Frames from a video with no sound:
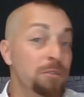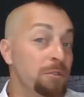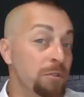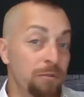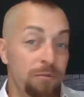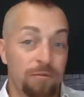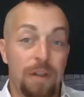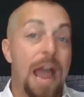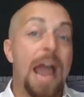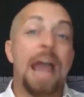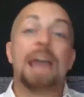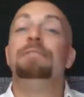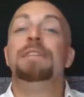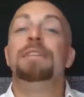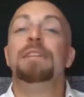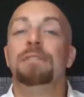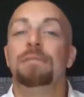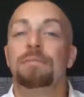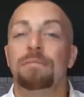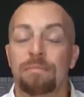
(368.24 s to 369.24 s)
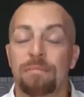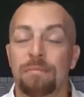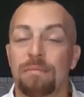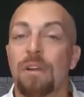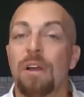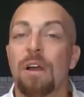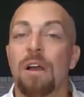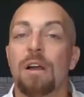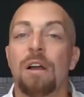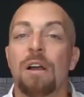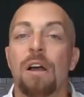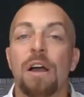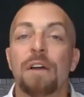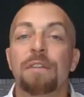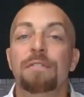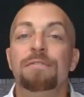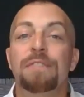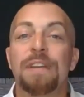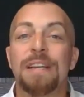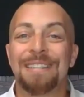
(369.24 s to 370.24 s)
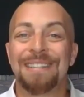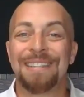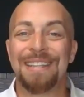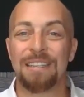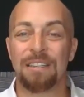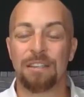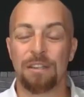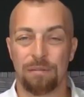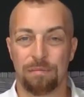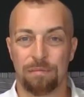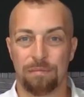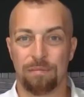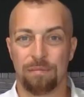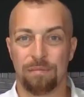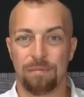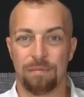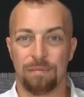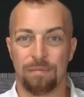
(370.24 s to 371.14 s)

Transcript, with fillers: surviving on fixed income.